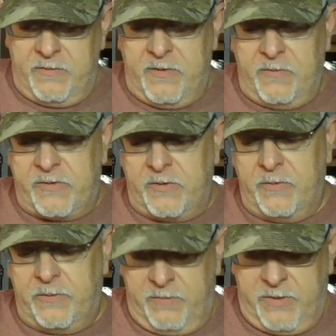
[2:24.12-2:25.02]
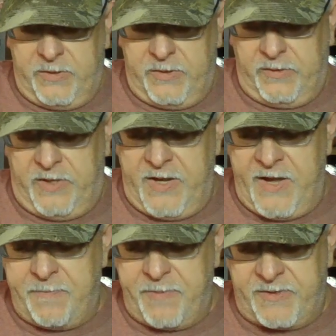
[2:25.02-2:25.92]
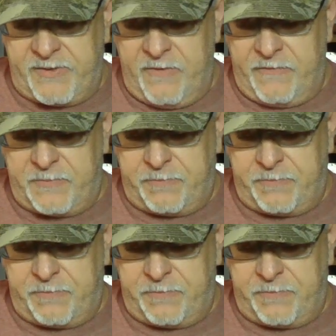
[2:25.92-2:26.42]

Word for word: You know, so the app itself is